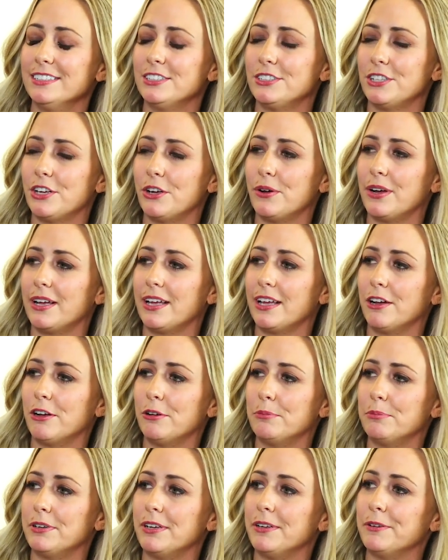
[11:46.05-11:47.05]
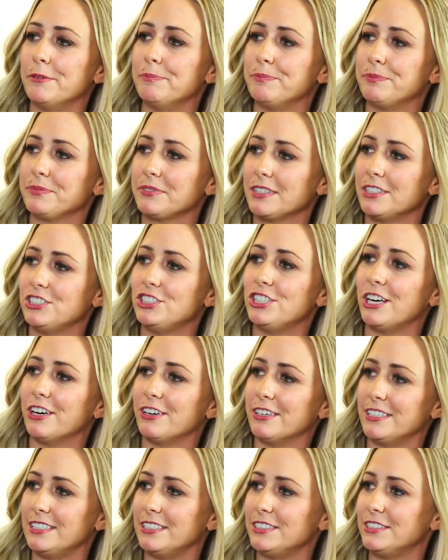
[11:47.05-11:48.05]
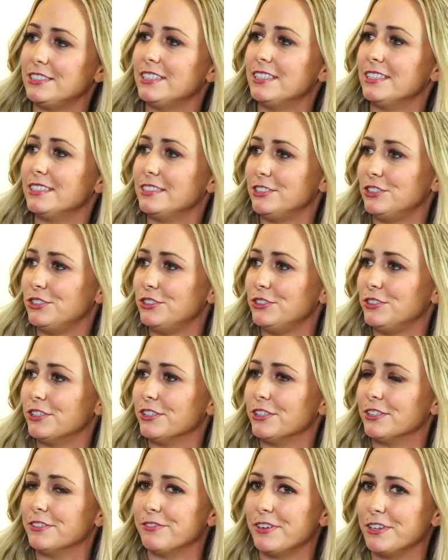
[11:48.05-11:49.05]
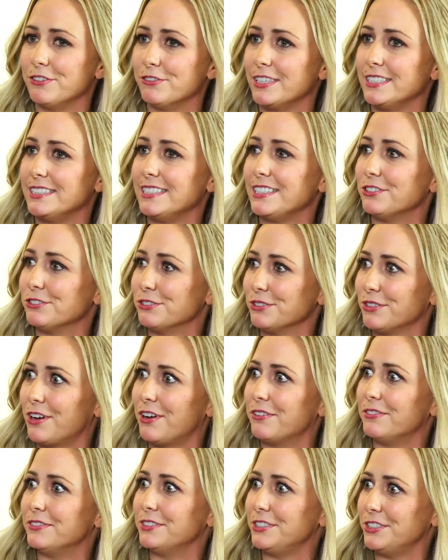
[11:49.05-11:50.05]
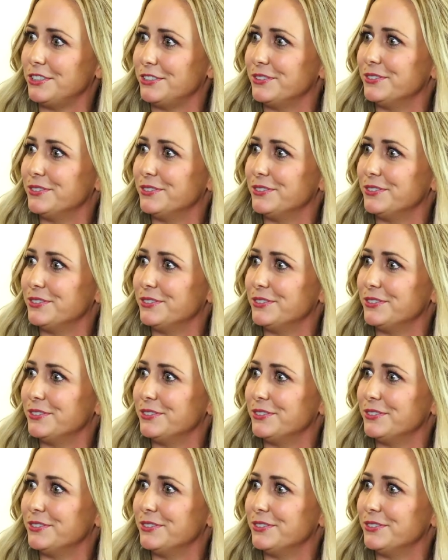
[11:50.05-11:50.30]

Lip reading: So I help charities do their fundraising through golf too.